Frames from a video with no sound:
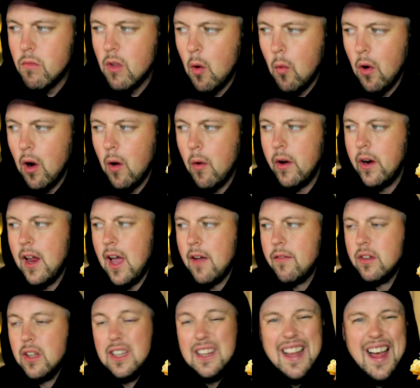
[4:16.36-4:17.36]
where I would have
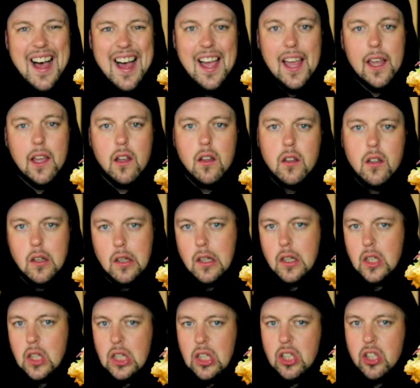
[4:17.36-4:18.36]
to lie
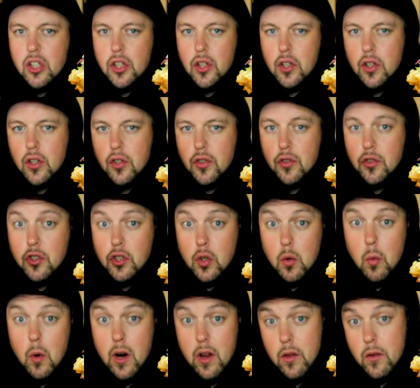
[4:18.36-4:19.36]
to
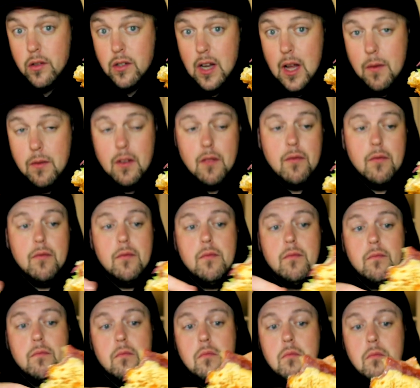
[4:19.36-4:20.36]
one of those types of
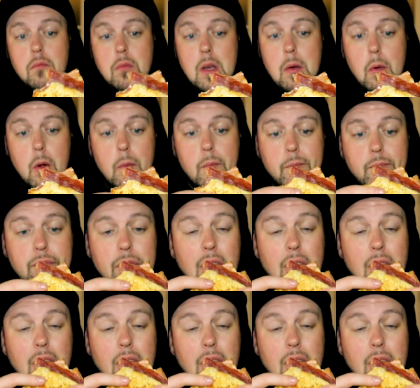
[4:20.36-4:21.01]
people.